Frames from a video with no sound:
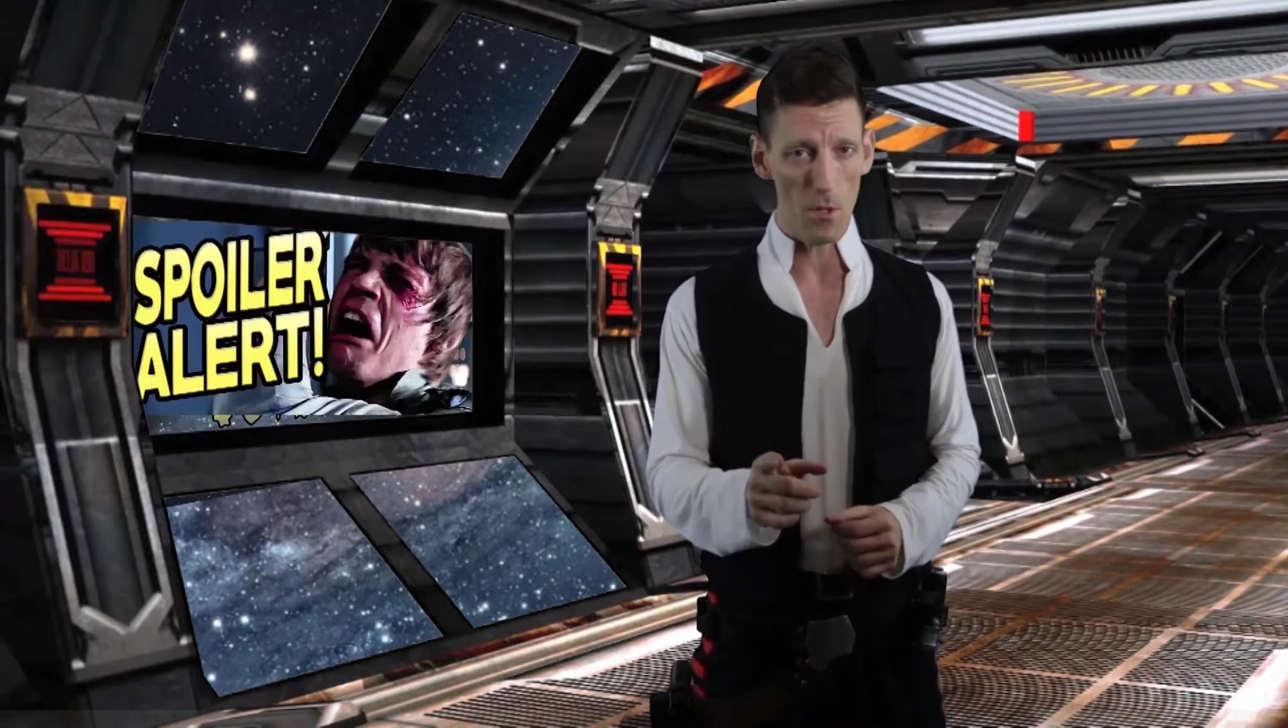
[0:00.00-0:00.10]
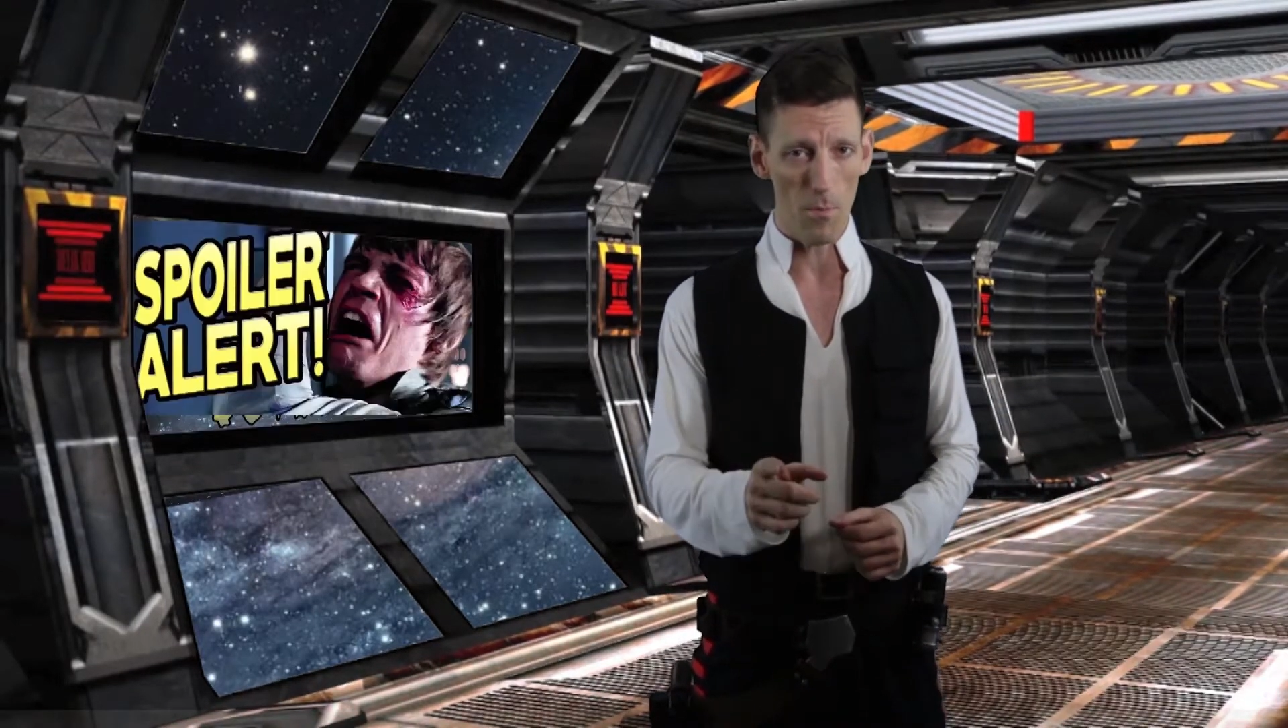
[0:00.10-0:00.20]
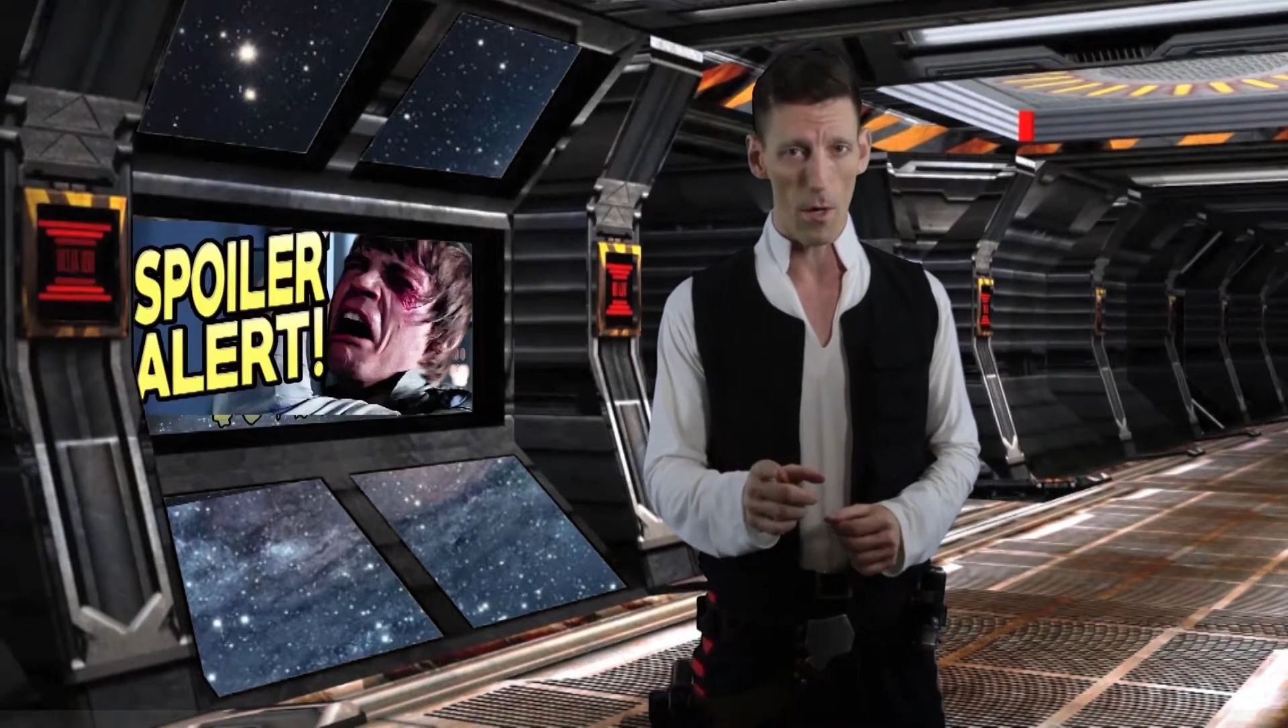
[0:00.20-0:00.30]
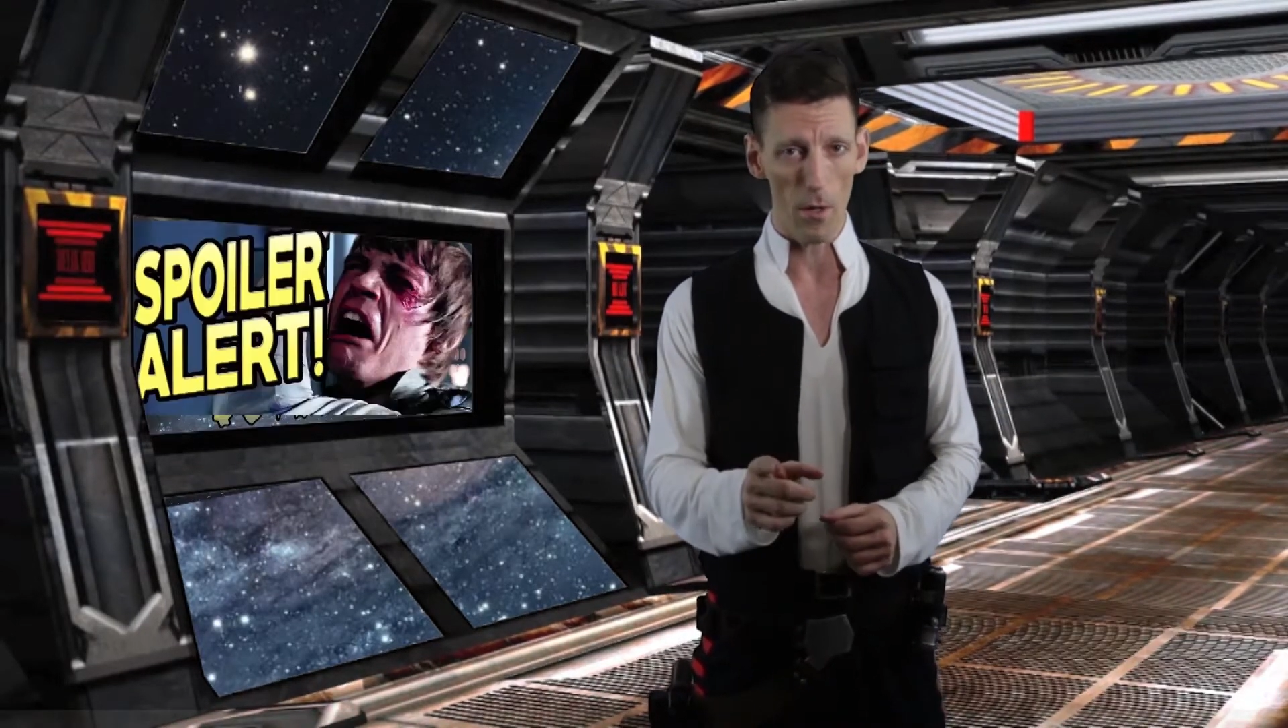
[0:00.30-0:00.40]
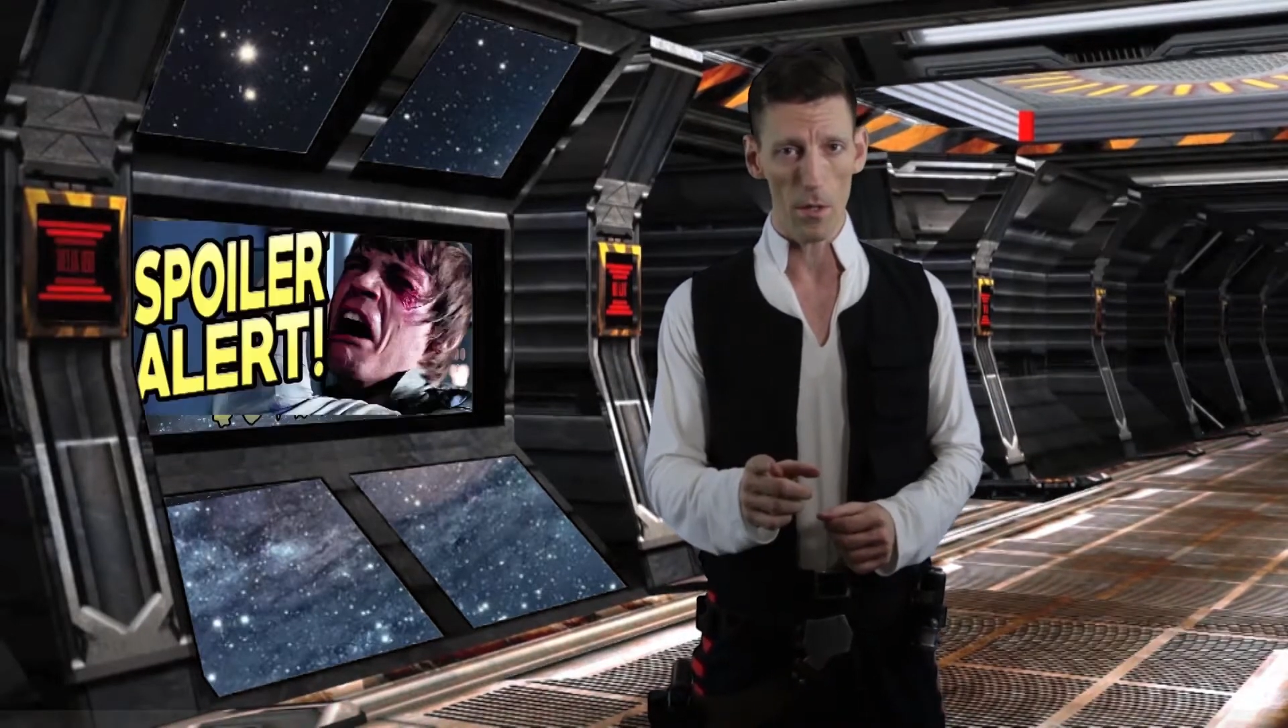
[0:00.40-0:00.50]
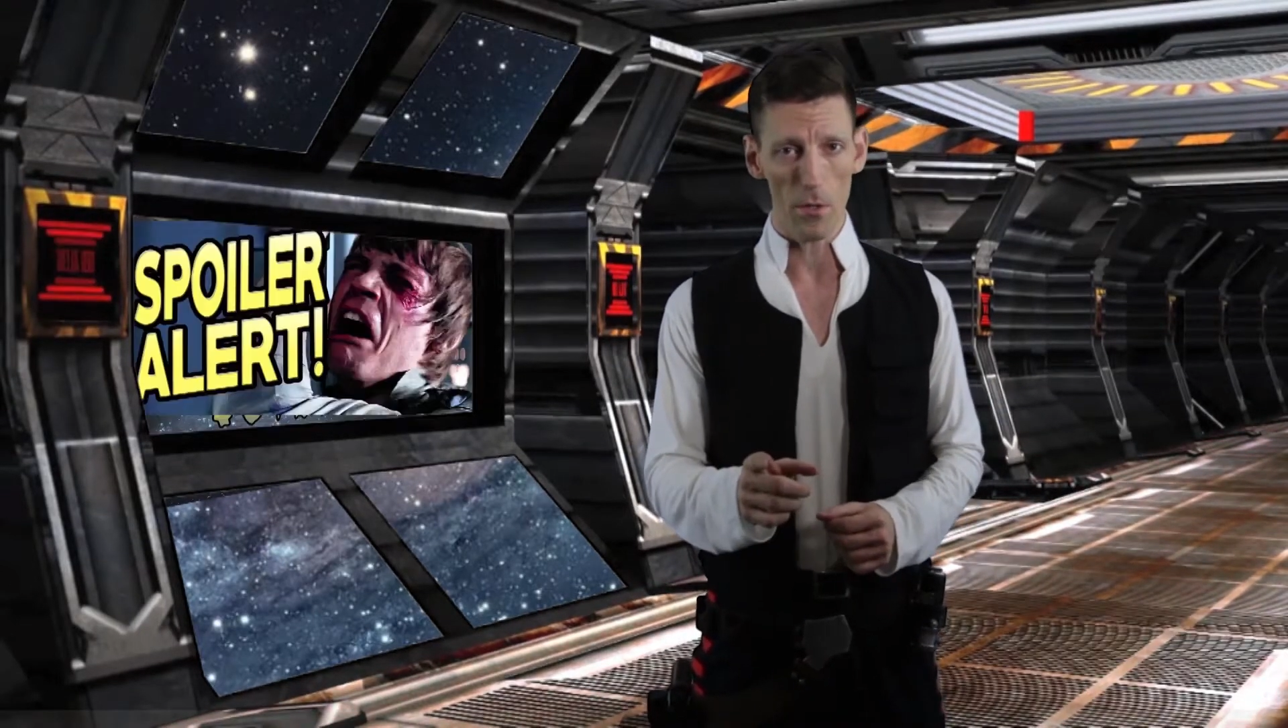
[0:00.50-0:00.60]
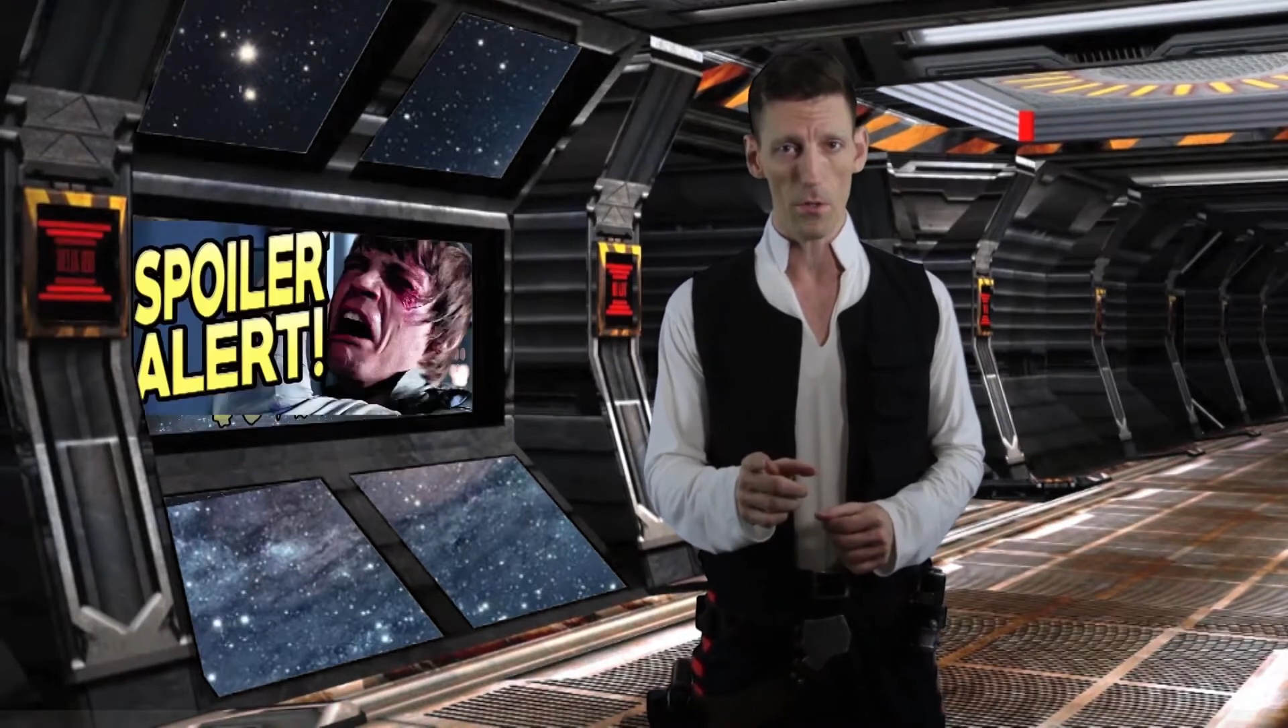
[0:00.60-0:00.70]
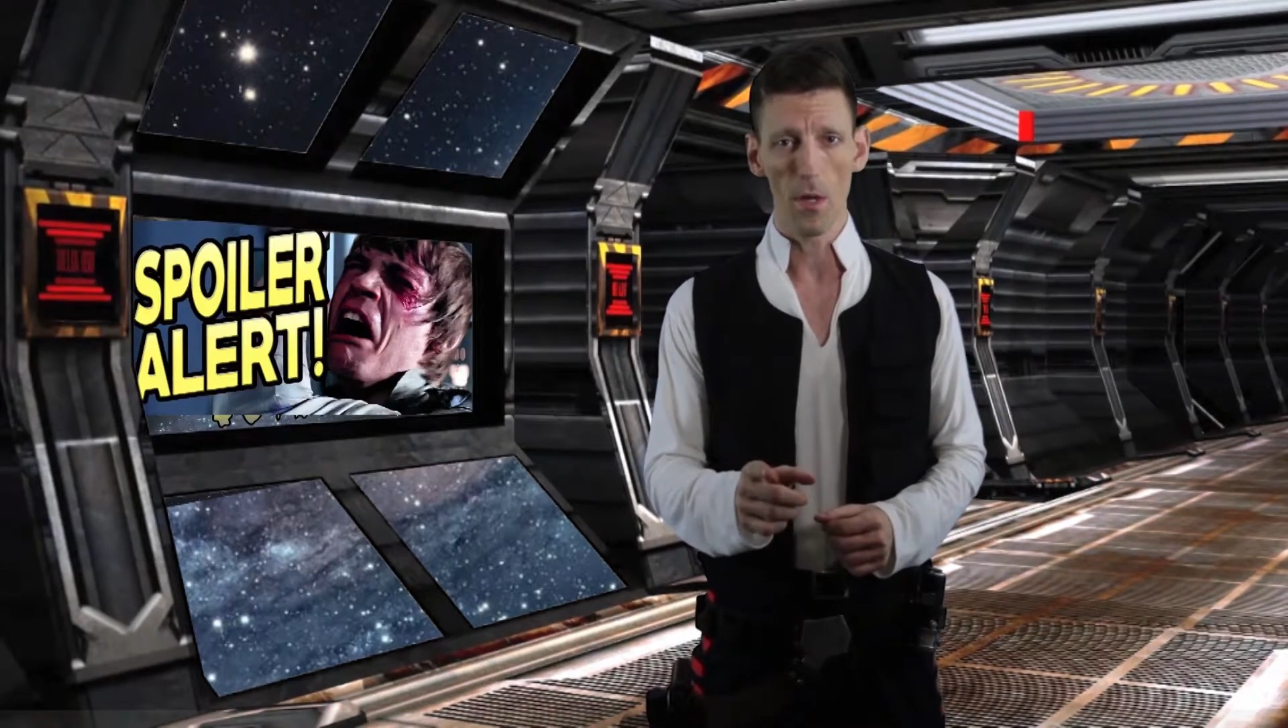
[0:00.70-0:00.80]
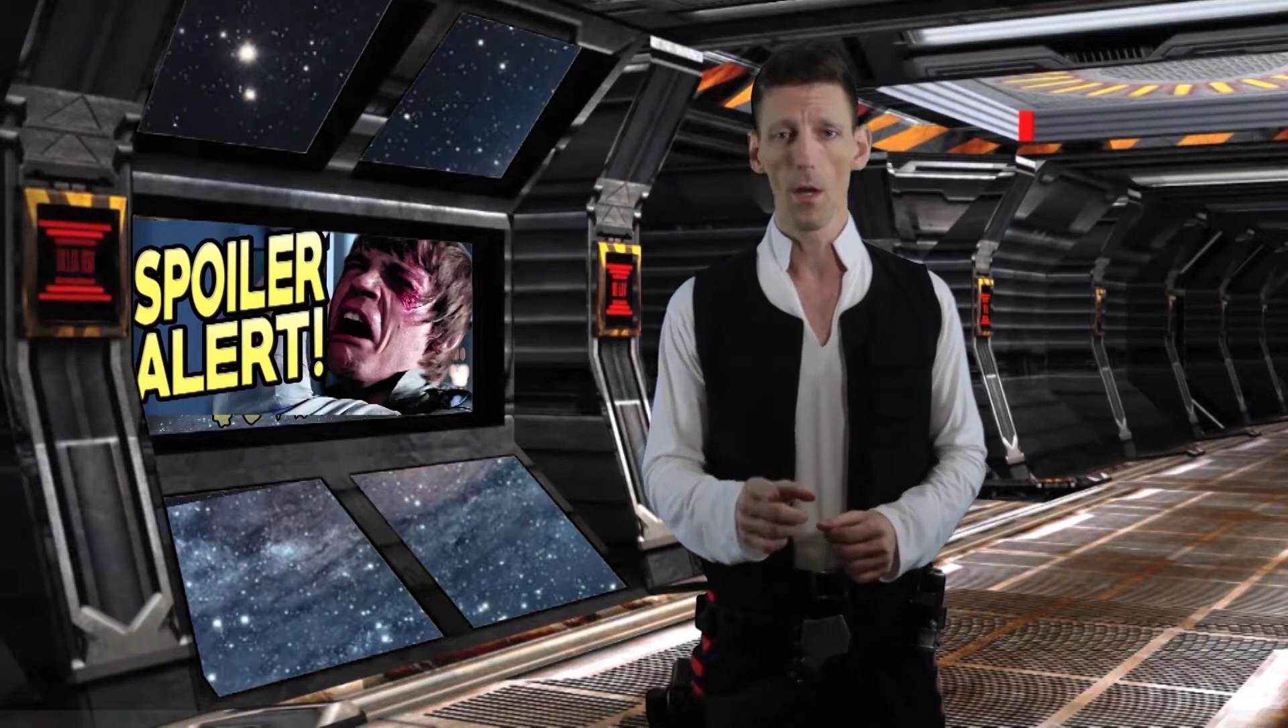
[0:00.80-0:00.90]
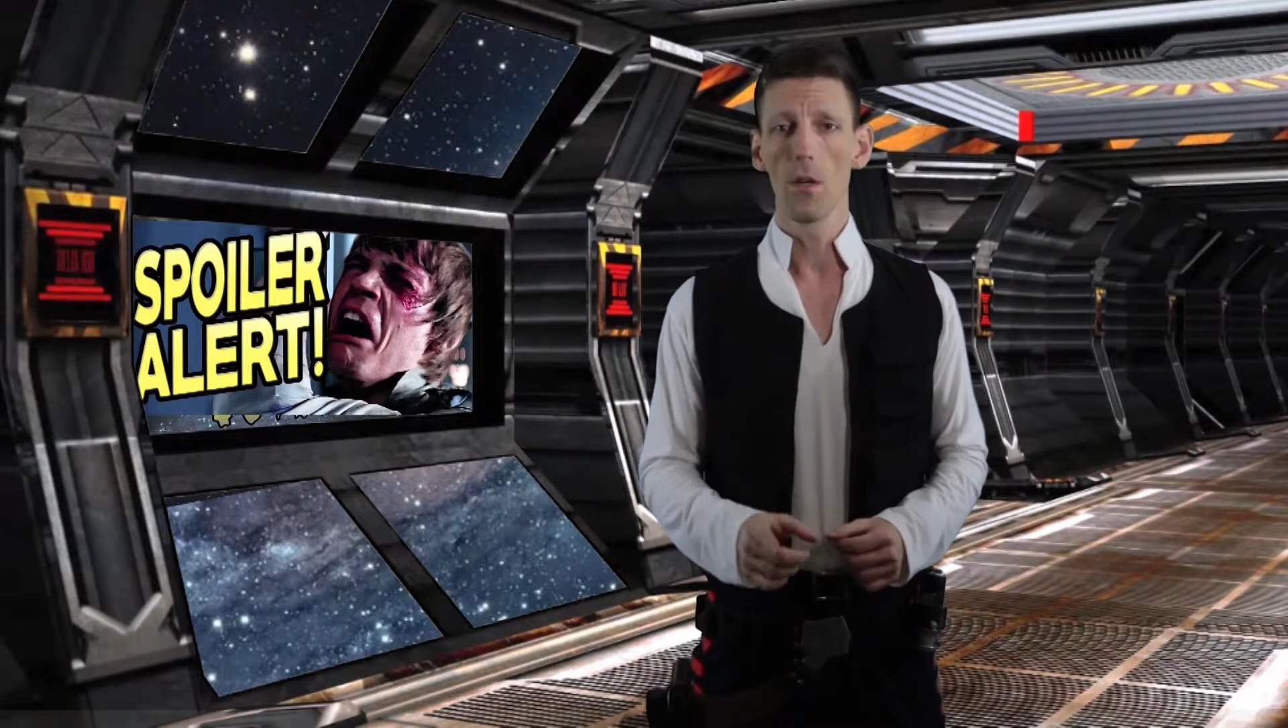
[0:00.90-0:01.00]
spoilers,